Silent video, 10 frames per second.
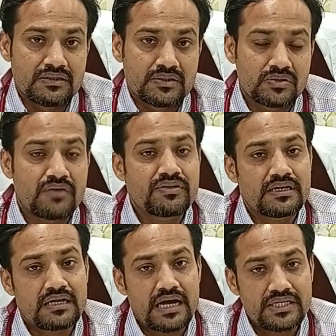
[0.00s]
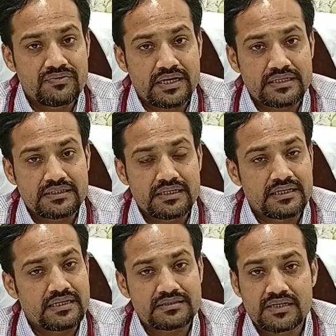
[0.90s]
So after IUI, then
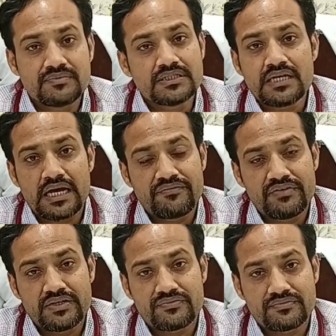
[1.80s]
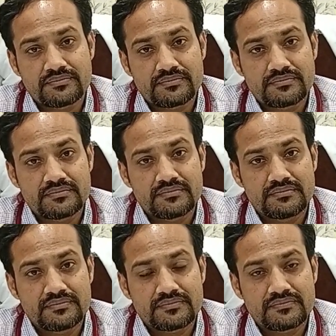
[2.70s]
next comes the IVF.
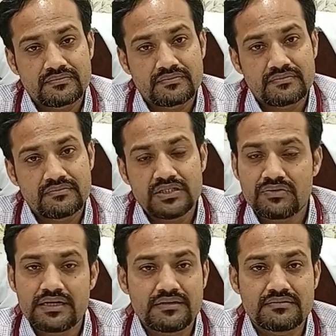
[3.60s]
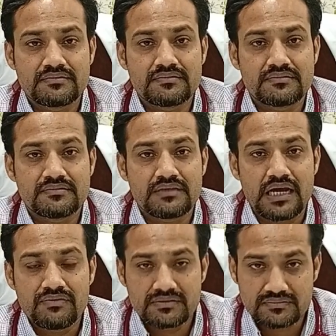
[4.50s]
You can
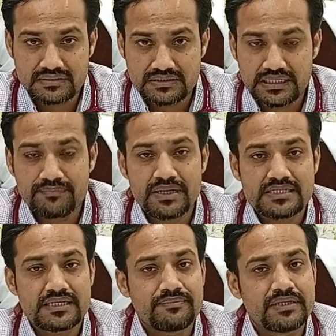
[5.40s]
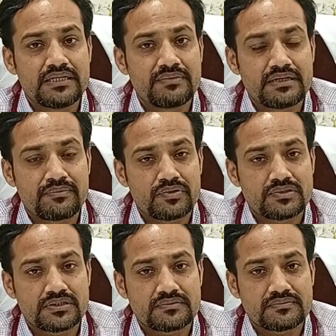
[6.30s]
have a step-by-step treatment
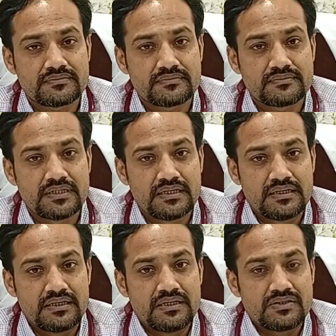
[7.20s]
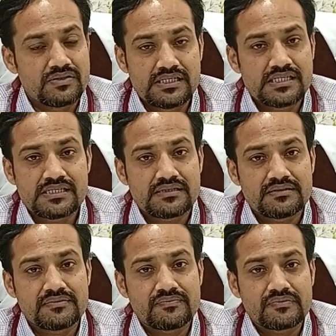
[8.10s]
approach. So this is
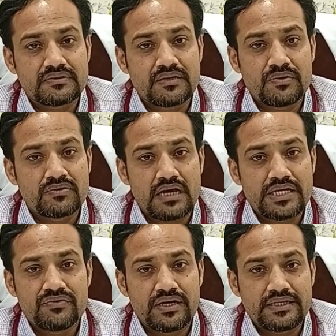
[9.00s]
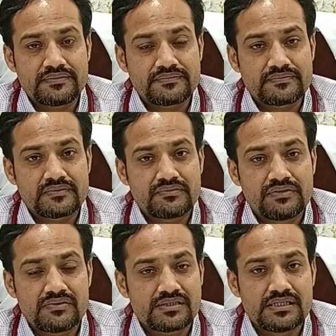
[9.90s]
about the IUI. We
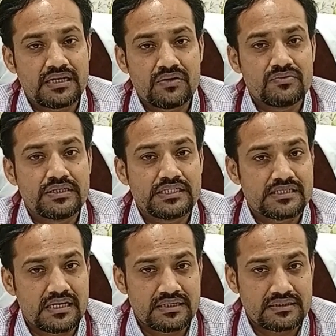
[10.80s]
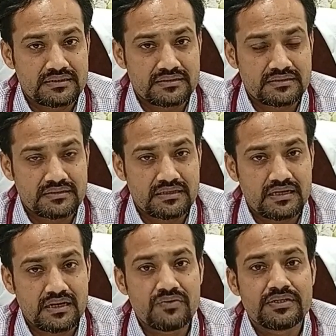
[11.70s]
have seen how it is done,
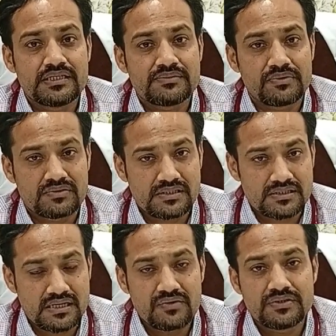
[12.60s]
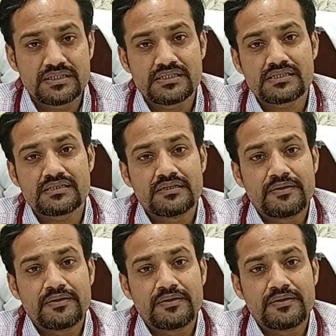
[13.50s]
how it is processed, how it is